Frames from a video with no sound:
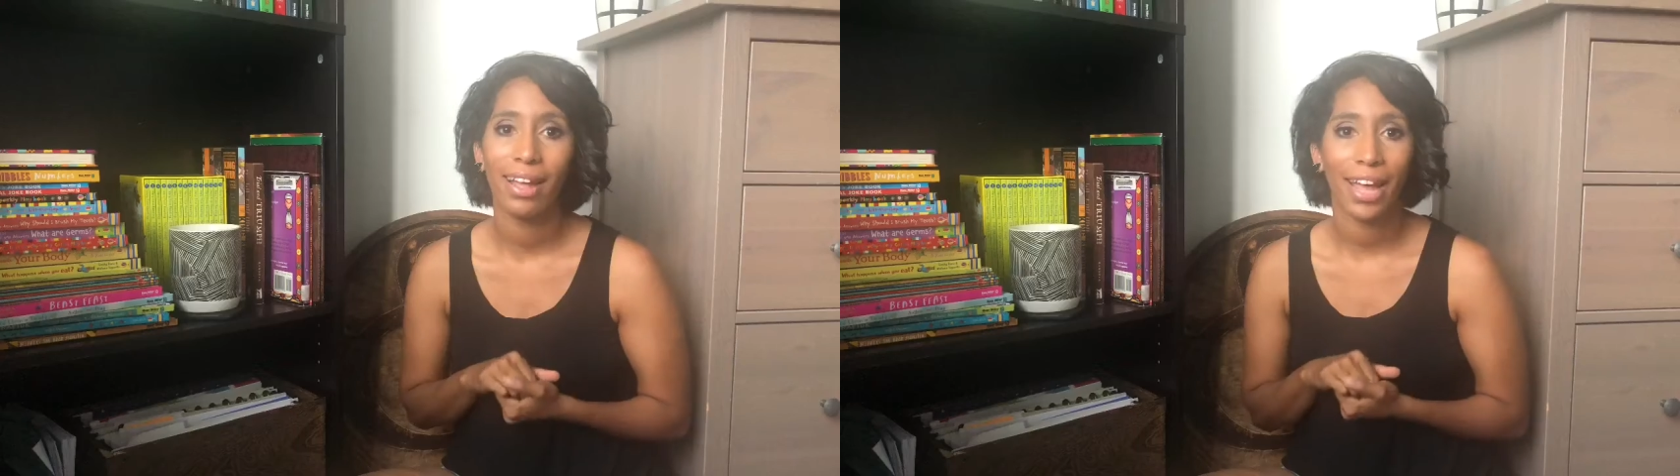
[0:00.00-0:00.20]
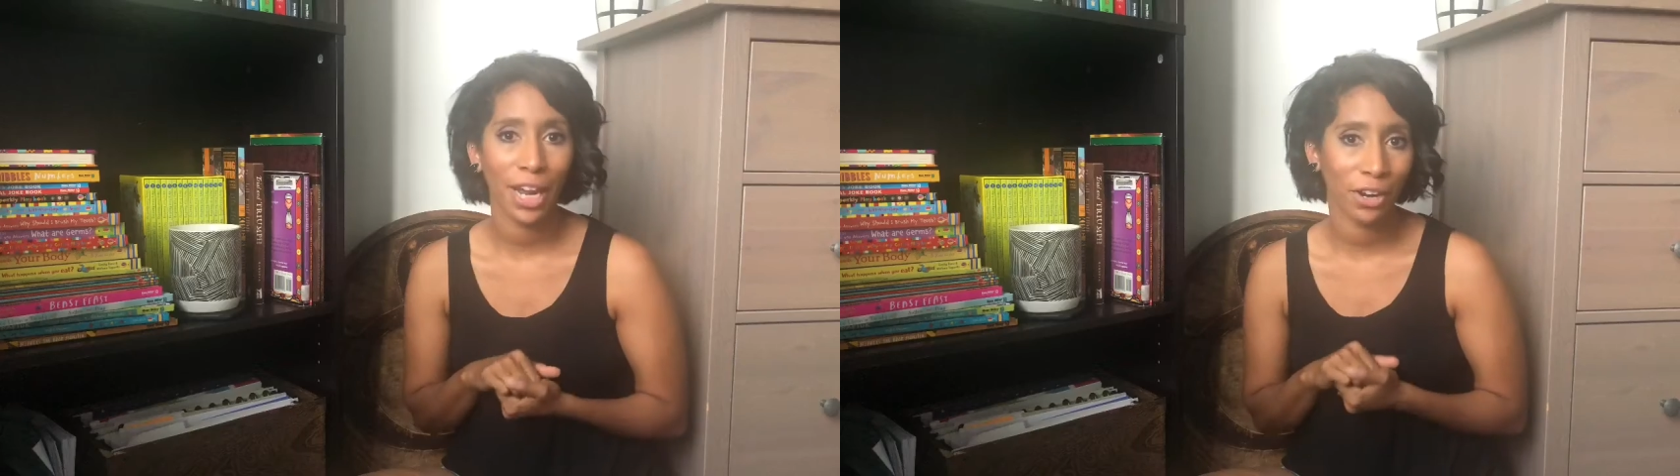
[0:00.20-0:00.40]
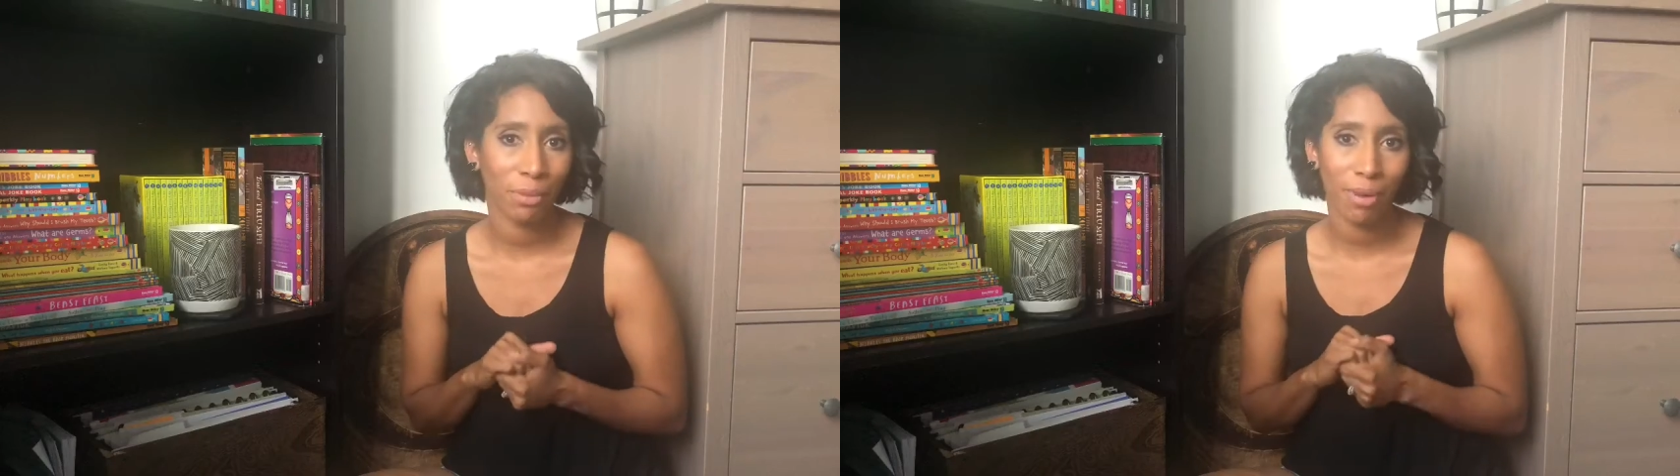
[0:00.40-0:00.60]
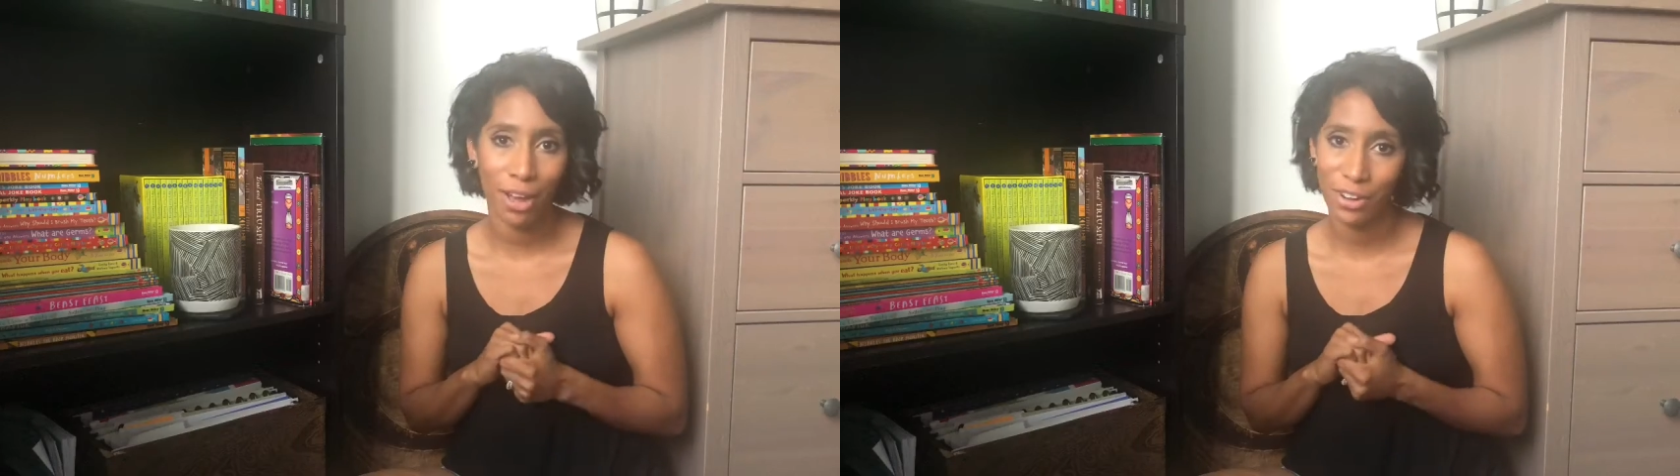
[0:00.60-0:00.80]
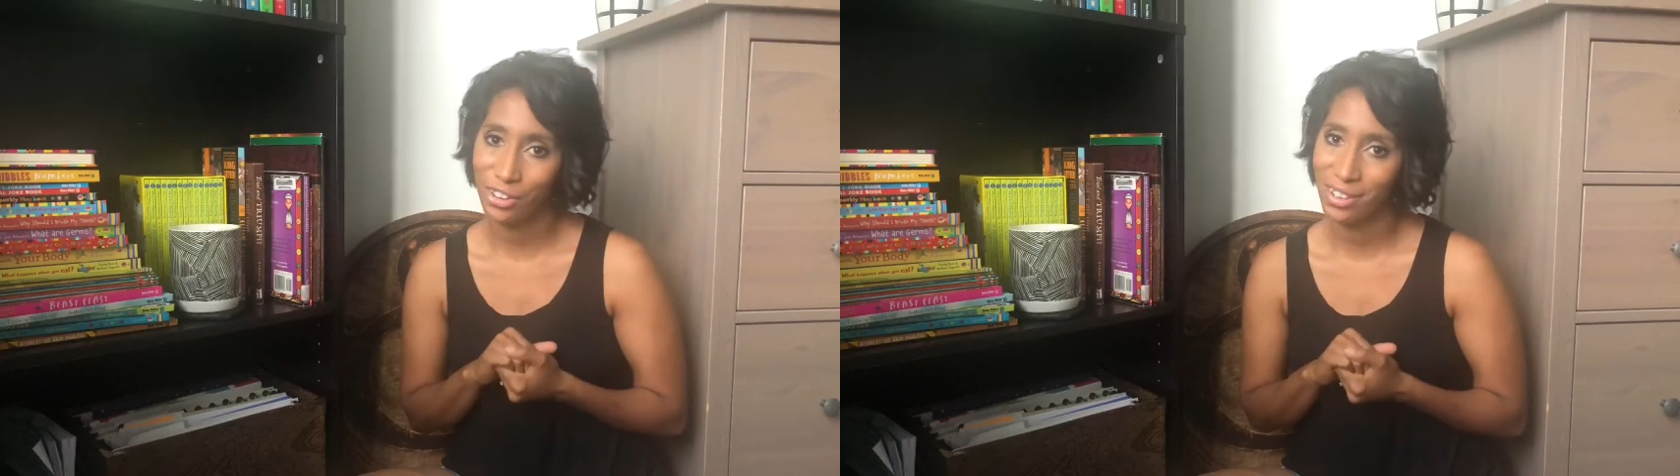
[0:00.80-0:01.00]
Harry
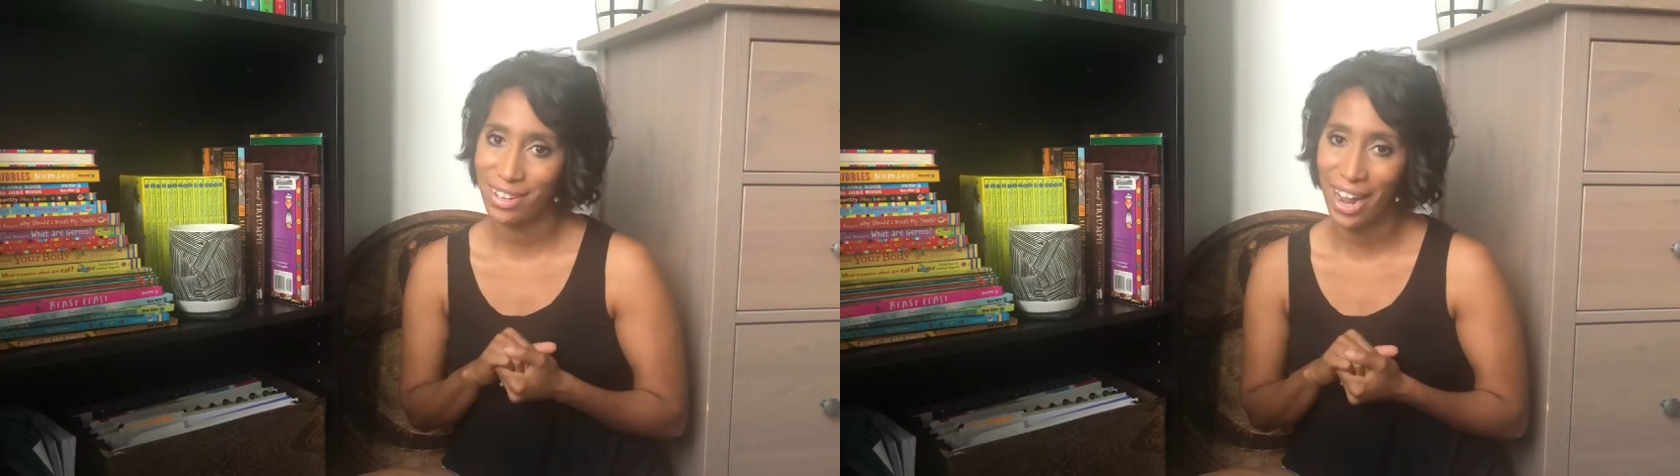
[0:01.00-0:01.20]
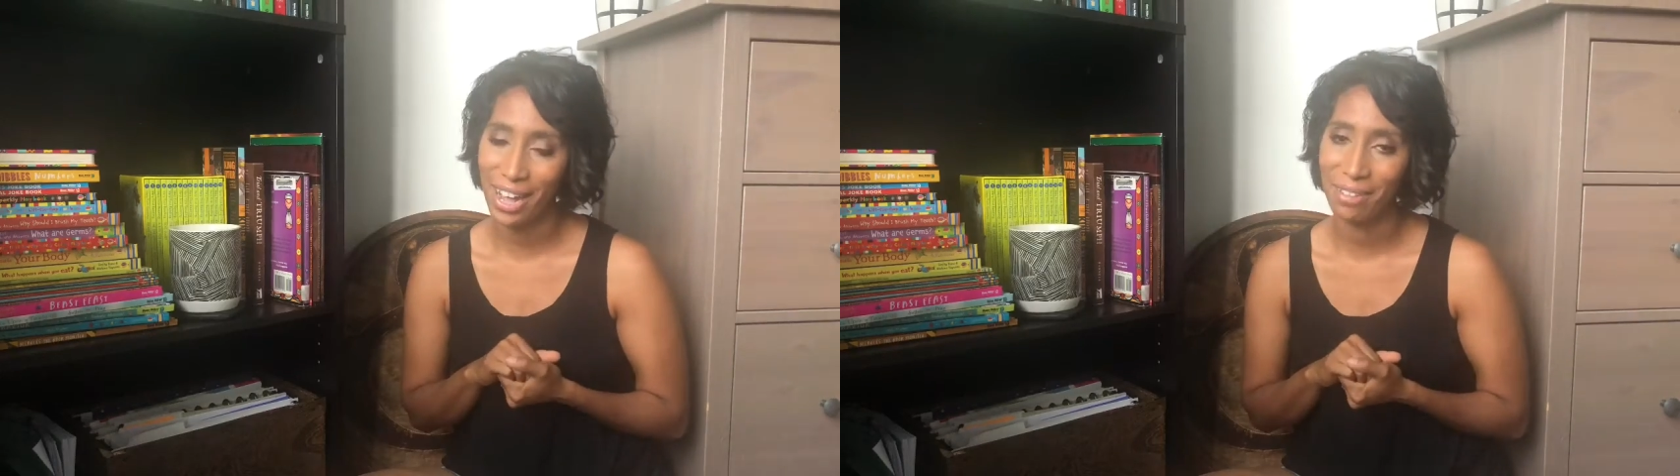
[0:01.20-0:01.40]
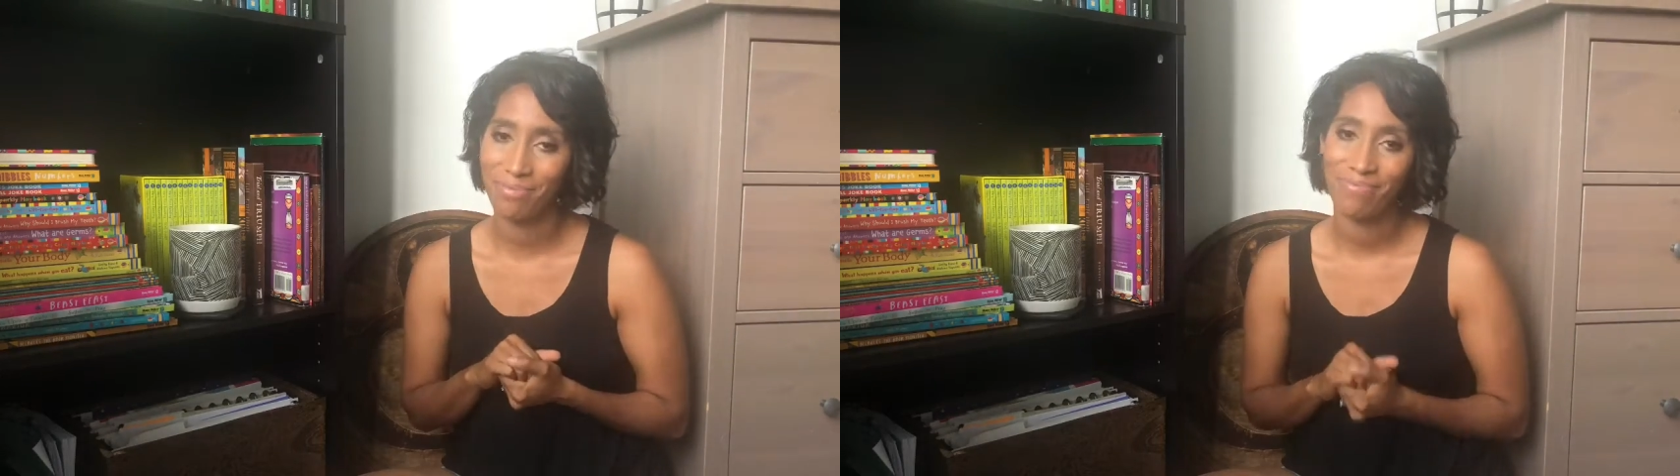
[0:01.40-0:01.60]
Potter style.